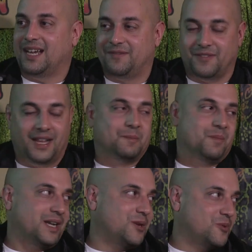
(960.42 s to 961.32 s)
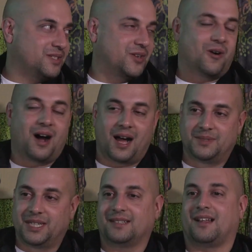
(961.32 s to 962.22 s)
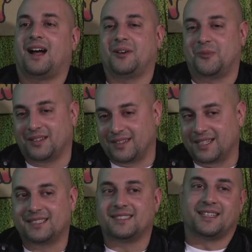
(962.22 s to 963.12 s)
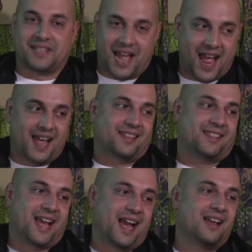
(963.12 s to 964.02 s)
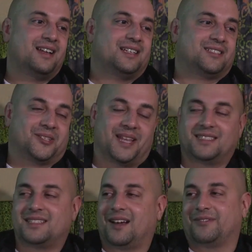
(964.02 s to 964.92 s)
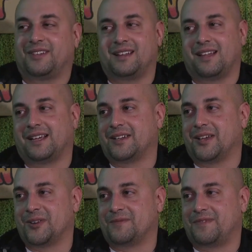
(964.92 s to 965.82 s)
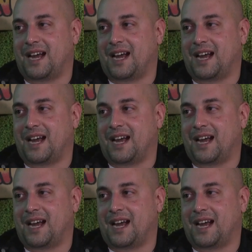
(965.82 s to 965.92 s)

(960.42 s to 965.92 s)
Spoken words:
If like money was no object, I'd want this and that and that. So that's definitely like another factor.